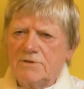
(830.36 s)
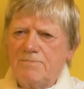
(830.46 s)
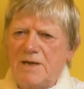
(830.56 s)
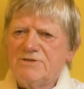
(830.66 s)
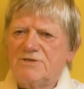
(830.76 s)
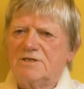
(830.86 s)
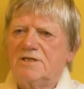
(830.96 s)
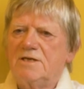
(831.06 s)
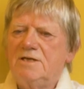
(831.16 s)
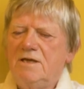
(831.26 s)

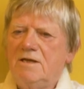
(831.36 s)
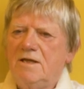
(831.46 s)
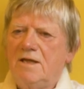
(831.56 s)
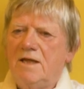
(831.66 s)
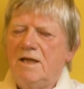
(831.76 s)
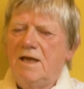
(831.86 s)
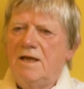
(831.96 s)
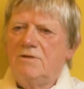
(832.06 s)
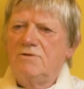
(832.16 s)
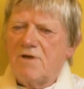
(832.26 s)
basically,
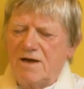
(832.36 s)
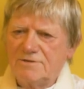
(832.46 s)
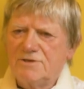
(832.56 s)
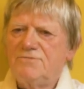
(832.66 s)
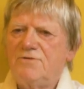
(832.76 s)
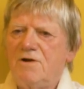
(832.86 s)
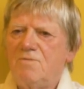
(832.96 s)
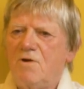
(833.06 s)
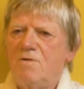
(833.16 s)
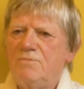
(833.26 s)
you can't
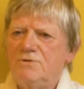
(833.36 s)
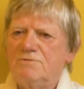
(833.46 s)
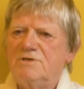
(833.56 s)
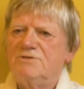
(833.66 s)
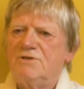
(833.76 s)
define what a Buddha is,